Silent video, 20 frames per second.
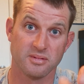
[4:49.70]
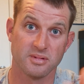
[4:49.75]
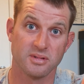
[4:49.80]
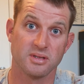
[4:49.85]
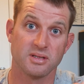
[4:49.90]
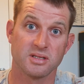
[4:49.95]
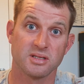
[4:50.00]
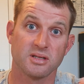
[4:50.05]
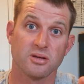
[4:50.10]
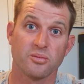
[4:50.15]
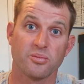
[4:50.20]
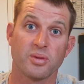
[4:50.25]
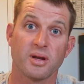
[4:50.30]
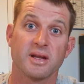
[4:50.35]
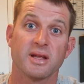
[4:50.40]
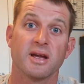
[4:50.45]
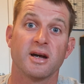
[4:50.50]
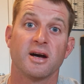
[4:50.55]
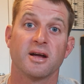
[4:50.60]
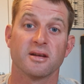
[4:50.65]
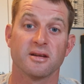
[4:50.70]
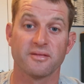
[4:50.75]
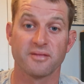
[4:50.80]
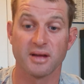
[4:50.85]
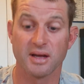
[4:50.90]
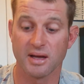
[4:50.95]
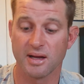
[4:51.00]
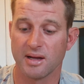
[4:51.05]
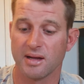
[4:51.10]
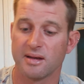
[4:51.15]
plenty hard enough.
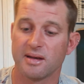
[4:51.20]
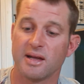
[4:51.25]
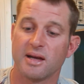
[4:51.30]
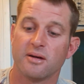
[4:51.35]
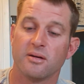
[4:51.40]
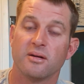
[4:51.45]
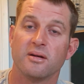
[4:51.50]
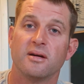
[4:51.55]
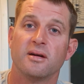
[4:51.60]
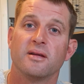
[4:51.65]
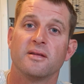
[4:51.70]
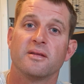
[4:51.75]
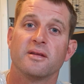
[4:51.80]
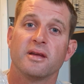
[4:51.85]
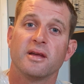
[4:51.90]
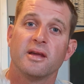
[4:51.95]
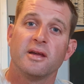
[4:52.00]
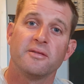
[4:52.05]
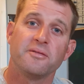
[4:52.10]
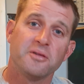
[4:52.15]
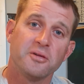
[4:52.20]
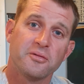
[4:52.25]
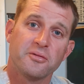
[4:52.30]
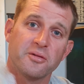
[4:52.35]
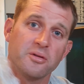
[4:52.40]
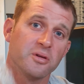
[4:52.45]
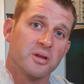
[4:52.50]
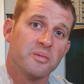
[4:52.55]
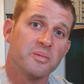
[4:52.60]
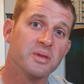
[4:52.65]
Now, if you
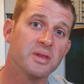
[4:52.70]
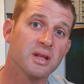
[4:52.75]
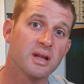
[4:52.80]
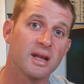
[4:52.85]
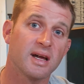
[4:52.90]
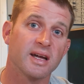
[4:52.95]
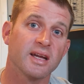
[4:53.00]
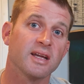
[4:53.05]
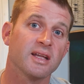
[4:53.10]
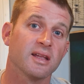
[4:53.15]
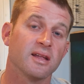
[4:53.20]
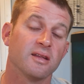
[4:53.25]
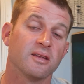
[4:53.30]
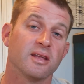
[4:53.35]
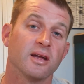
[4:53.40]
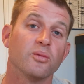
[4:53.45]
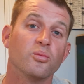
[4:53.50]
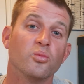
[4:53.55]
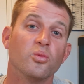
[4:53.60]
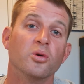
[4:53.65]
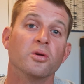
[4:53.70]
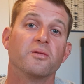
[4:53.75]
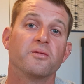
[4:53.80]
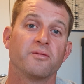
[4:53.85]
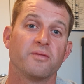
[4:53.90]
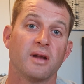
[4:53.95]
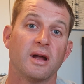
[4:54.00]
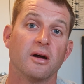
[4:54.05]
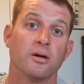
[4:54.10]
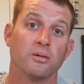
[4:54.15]
threw them in the lake, they would
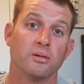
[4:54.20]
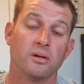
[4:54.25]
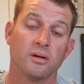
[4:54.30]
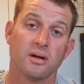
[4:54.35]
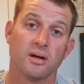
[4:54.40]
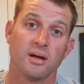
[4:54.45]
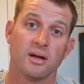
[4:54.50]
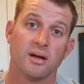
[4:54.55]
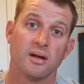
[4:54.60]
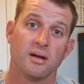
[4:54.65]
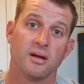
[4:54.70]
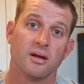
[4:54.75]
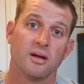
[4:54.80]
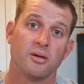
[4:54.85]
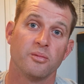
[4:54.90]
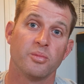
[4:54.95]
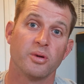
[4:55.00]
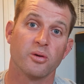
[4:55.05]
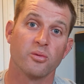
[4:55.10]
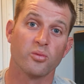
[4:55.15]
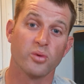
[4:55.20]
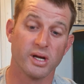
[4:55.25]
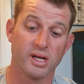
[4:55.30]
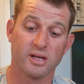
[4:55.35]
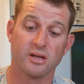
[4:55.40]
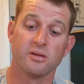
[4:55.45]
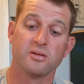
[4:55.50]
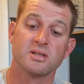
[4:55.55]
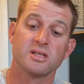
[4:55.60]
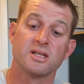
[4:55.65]
float. But we're
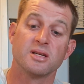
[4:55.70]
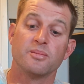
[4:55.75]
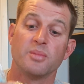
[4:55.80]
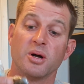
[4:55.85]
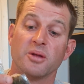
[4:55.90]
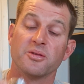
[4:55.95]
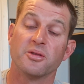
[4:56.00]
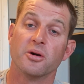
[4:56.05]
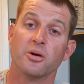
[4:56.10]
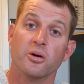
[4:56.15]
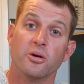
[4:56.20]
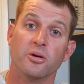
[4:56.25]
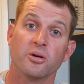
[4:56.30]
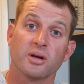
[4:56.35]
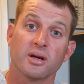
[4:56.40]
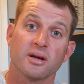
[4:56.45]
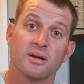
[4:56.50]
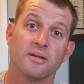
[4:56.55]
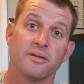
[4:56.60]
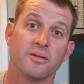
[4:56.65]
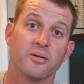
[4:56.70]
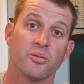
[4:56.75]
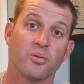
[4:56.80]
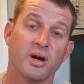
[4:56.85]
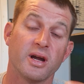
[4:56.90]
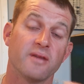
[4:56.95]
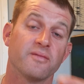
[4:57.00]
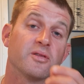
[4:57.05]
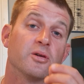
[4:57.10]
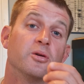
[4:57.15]
using them on the hook. The
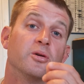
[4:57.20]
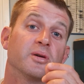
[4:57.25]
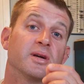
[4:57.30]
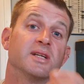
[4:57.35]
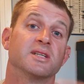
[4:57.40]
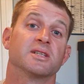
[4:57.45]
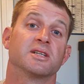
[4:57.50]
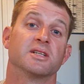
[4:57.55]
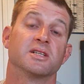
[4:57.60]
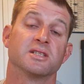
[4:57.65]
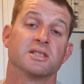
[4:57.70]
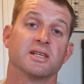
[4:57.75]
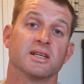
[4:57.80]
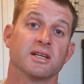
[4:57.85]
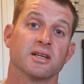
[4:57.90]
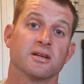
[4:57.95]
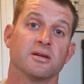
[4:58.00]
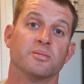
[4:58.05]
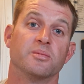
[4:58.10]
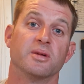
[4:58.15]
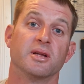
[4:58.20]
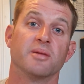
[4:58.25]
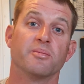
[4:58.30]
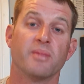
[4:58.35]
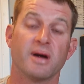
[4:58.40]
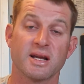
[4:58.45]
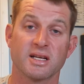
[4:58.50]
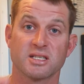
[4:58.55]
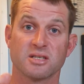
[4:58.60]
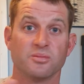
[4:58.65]
weight of the hook is going to sink them, and it
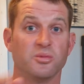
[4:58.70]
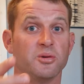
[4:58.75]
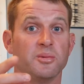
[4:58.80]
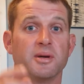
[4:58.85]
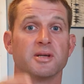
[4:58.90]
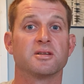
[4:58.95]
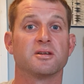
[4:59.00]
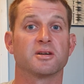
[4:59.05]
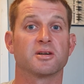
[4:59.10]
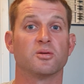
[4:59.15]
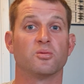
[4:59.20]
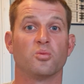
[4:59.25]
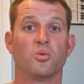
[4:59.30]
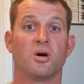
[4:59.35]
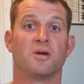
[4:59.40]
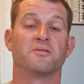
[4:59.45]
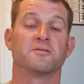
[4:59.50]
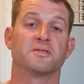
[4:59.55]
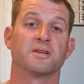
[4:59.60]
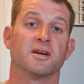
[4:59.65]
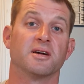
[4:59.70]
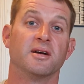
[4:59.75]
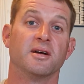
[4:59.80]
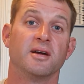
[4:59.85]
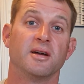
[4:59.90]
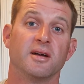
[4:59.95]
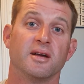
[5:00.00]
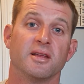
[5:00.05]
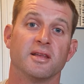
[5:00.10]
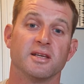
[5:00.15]
makes them almost like a wafter.
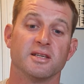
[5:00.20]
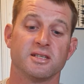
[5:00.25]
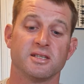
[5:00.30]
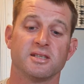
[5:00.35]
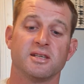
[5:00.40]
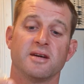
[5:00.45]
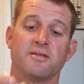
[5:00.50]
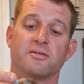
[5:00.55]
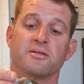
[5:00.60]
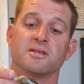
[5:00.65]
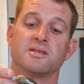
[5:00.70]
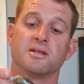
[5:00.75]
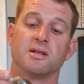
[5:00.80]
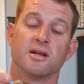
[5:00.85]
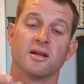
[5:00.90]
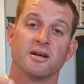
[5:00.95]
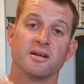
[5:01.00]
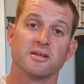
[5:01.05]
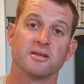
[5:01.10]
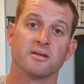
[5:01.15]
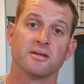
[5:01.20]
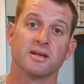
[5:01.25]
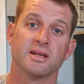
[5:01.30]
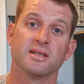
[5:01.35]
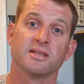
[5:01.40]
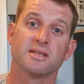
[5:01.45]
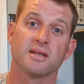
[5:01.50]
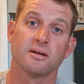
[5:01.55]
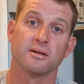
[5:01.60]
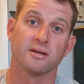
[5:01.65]
This is the other reason I like doing
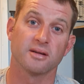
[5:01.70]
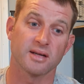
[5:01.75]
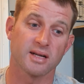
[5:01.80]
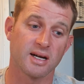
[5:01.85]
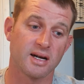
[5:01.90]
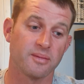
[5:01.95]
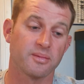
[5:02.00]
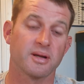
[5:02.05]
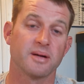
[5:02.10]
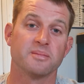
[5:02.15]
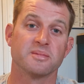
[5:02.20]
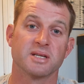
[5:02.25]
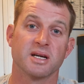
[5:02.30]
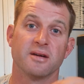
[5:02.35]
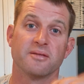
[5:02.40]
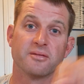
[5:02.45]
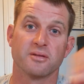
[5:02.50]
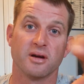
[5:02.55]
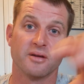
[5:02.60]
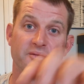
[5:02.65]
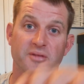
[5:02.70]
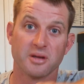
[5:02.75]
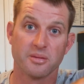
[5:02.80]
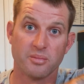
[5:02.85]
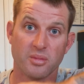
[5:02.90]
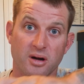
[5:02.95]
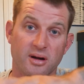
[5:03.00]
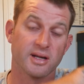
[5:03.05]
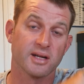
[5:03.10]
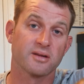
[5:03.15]
it. So carp comes over your
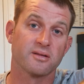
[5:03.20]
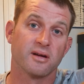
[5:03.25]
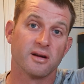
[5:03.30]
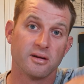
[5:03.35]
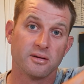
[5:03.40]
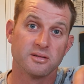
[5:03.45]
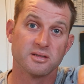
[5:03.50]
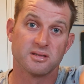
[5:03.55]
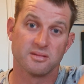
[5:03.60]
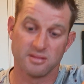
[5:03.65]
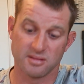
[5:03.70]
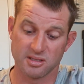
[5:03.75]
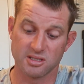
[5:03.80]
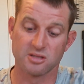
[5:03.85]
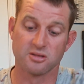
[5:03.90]
micros. It's